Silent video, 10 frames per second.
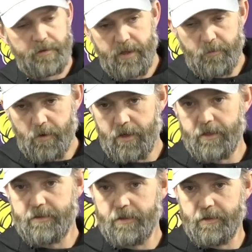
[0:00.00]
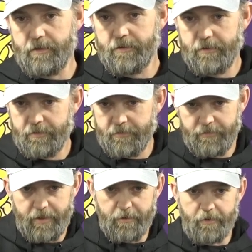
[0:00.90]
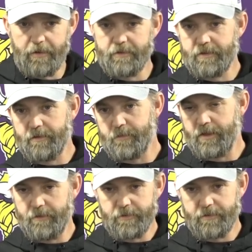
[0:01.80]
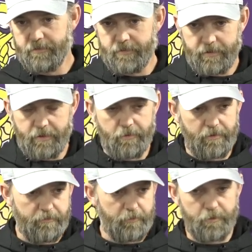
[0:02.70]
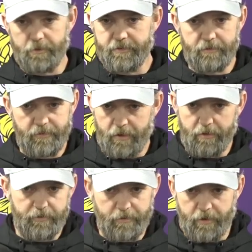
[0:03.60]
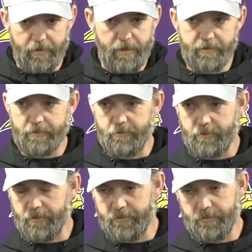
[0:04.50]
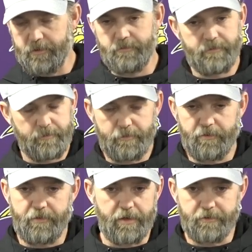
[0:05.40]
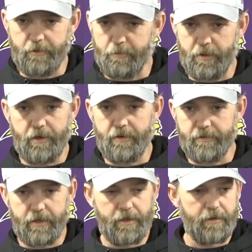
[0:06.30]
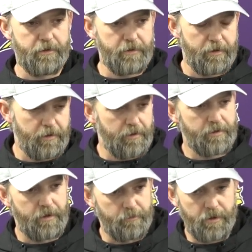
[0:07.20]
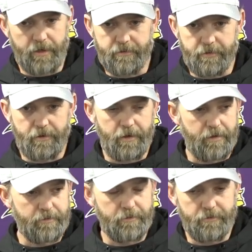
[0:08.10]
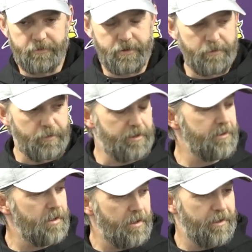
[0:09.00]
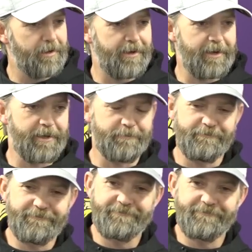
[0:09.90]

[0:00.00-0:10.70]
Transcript: they wanted to video all that stuff, but there were rules involved. There were all kinds of rules with professional players can't. You got to practice on a high school field, but